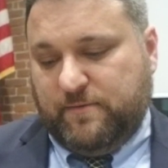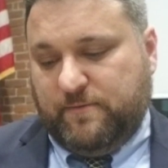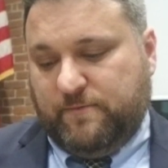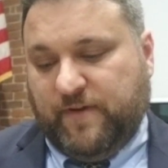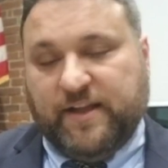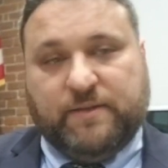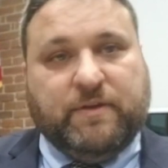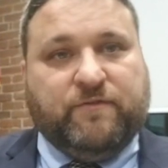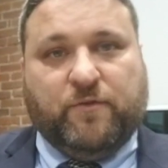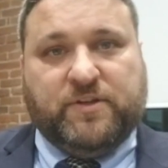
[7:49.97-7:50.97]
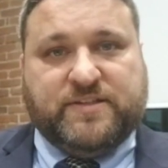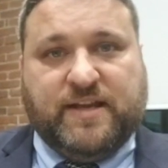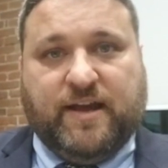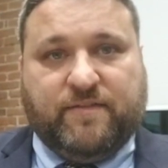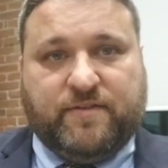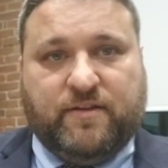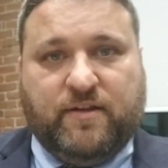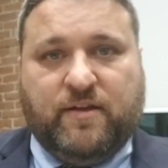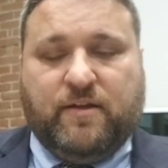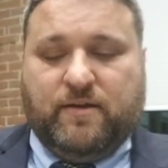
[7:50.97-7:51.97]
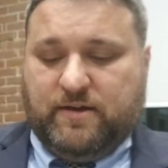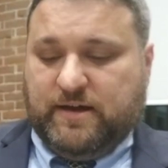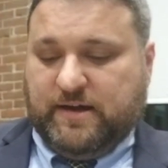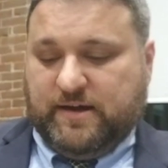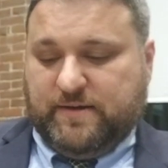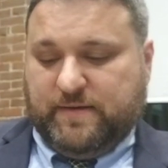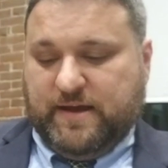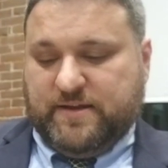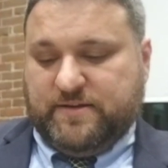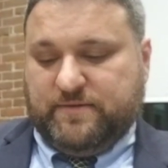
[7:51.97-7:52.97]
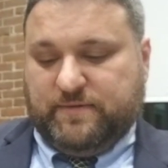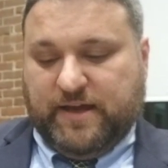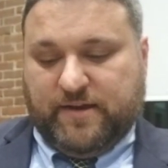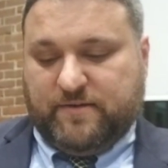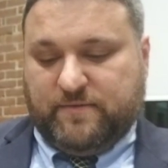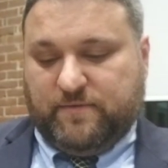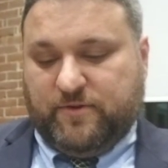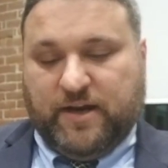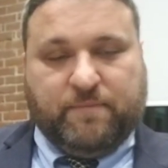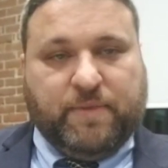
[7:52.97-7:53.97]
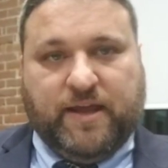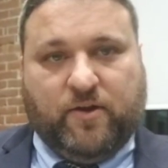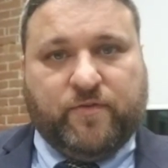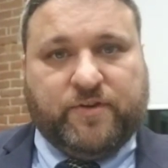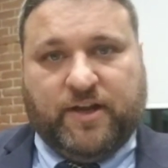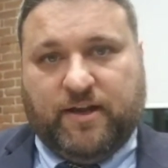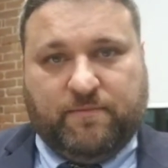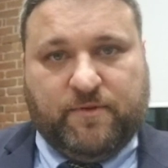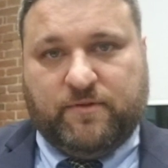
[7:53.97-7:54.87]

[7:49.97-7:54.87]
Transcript: finally being fully staffed, and they're not paying overtime.